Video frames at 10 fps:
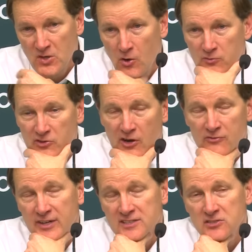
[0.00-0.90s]
hopefully
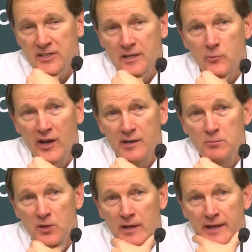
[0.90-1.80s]
our vets will get them ready to
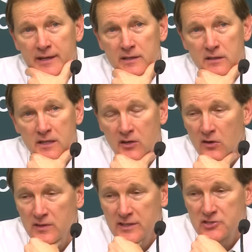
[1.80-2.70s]
play, and, and
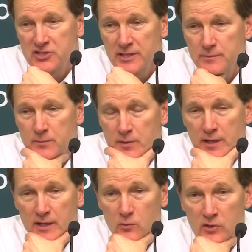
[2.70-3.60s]
our leadership
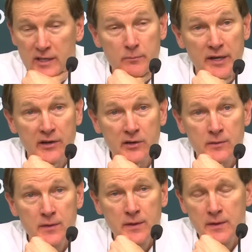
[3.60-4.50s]
uh, will get better,
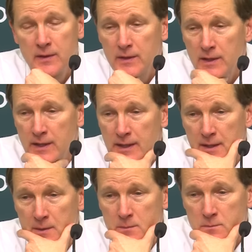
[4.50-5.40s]

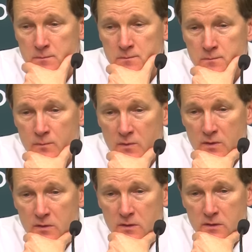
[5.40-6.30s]
um,
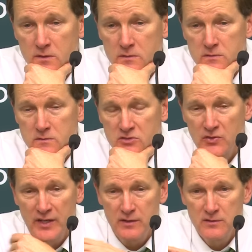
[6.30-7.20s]
uh, so
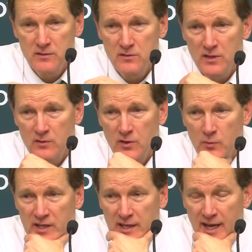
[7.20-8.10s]
that that
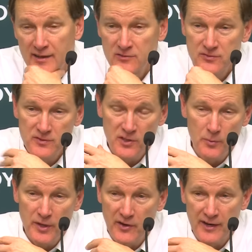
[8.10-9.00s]
we can have you know
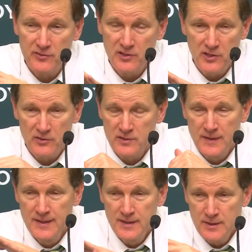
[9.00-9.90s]
better effort. You know,
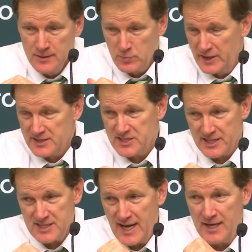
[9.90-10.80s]
playing
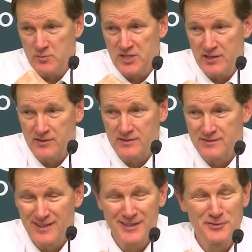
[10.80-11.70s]
six games here
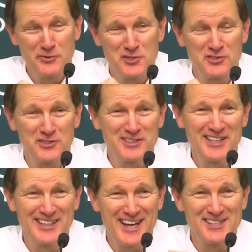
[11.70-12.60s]
in in the first
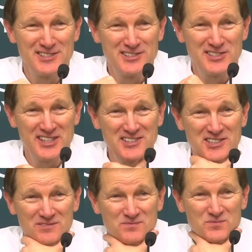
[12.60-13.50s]
13 days of the
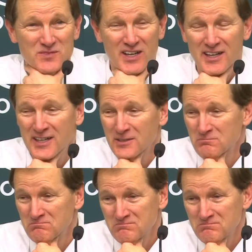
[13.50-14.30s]
season. Um,